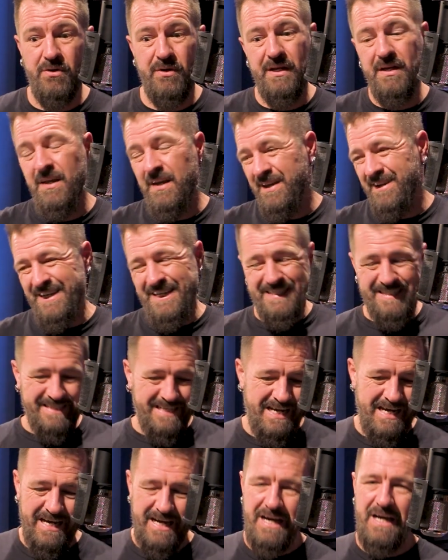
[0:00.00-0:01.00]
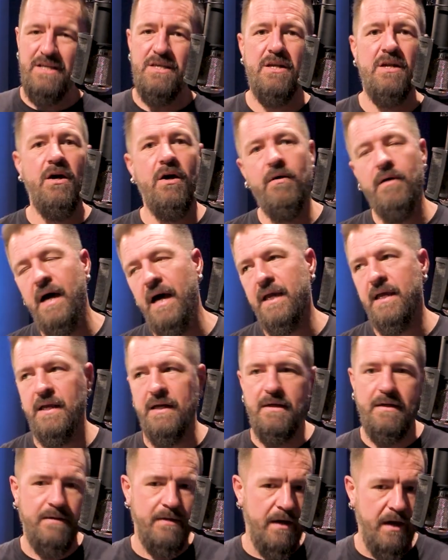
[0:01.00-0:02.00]
going, ah, you know, I
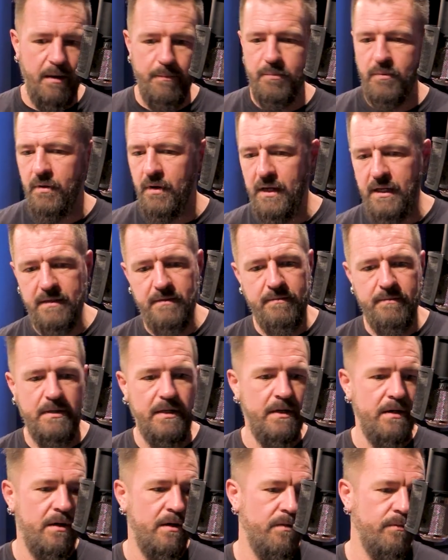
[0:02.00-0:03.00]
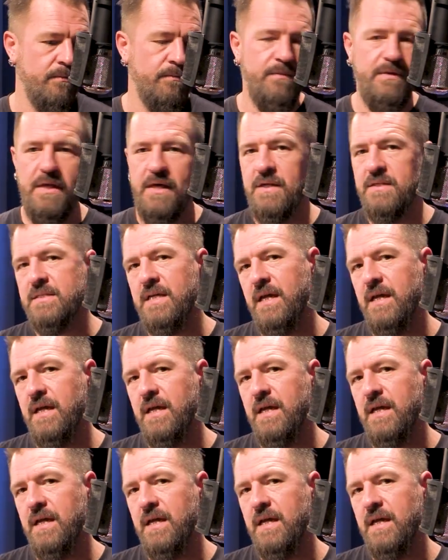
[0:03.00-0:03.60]
could upgrade, you know, this.